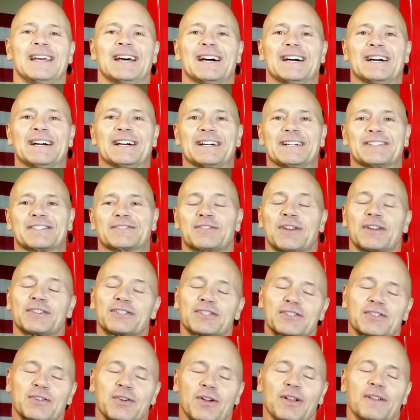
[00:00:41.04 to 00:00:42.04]
so I
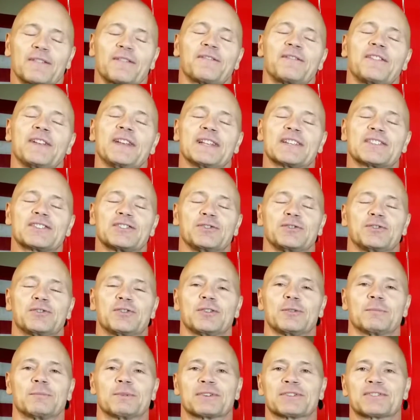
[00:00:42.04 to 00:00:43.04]
just call it fitness
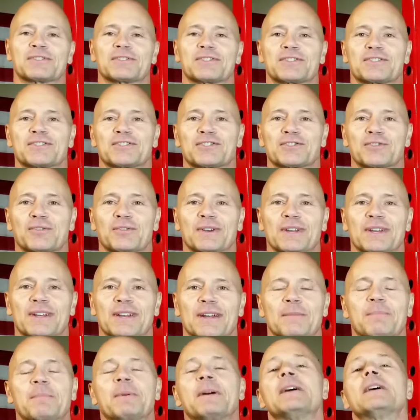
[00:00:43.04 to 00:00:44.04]
YouTubers, just to shorten it
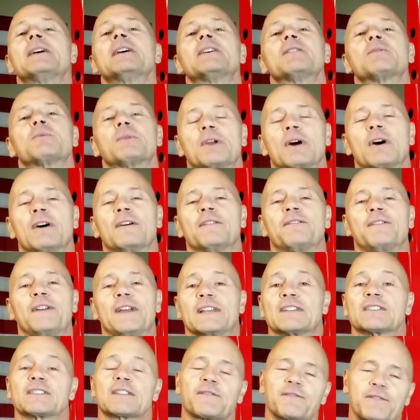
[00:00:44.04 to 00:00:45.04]
up, we all
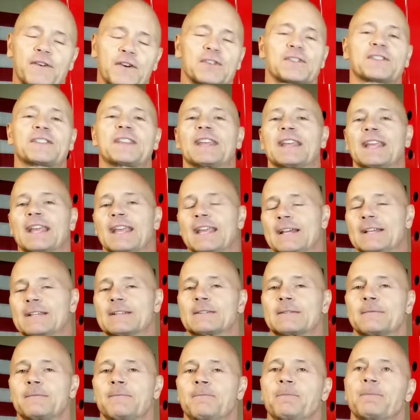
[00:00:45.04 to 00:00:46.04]
face. The first thing
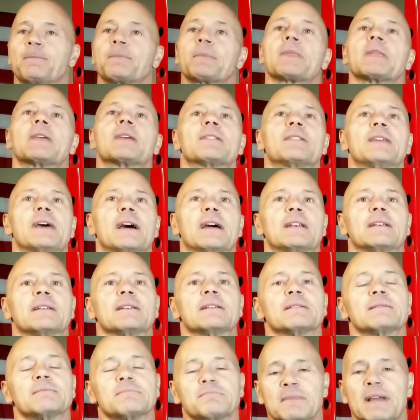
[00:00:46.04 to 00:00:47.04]
is
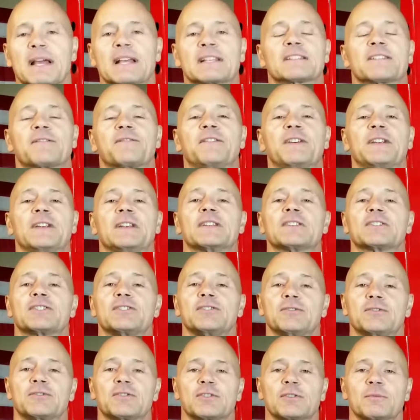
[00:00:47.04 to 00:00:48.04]
that as a fitness
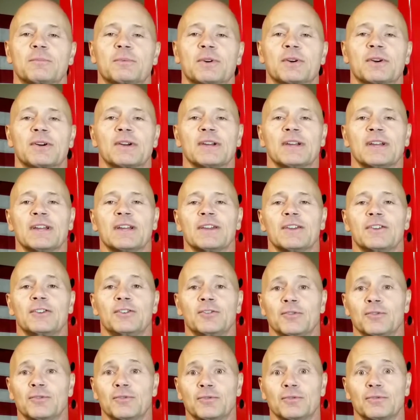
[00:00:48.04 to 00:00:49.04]
YouTuber,
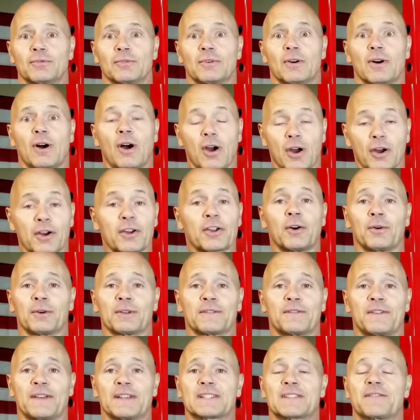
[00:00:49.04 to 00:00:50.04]
you are going
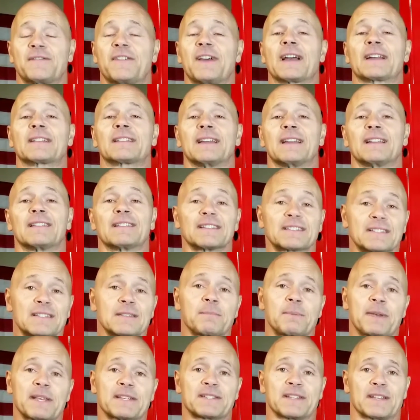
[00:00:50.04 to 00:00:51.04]
to face the fact that this is
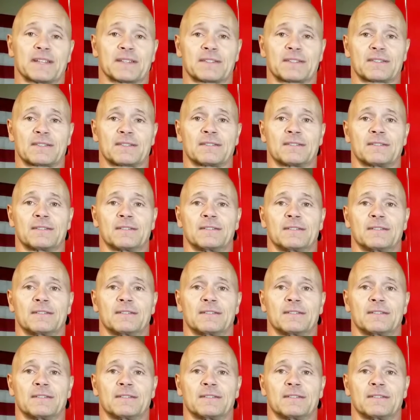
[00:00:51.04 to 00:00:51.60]
a business.